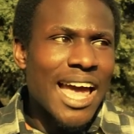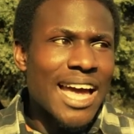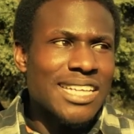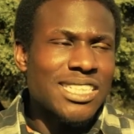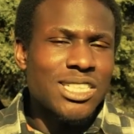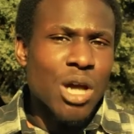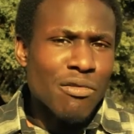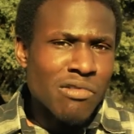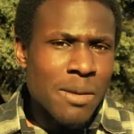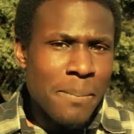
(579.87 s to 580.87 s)
as
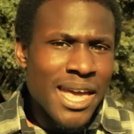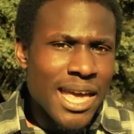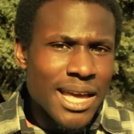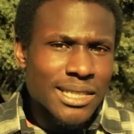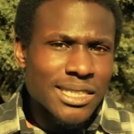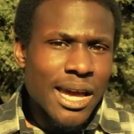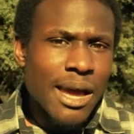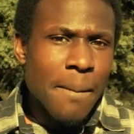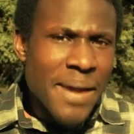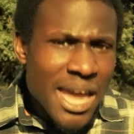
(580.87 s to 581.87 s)
sovereign beings,
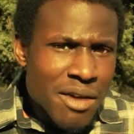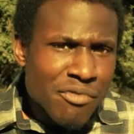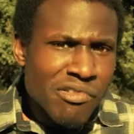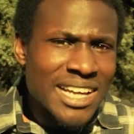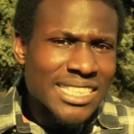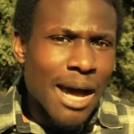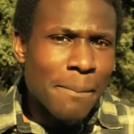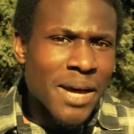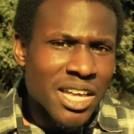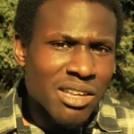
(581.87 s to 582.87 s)
being free is our
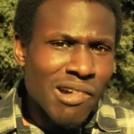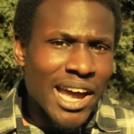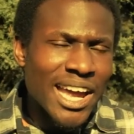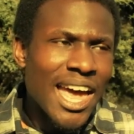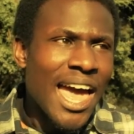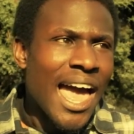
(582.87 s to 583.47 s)
birthright.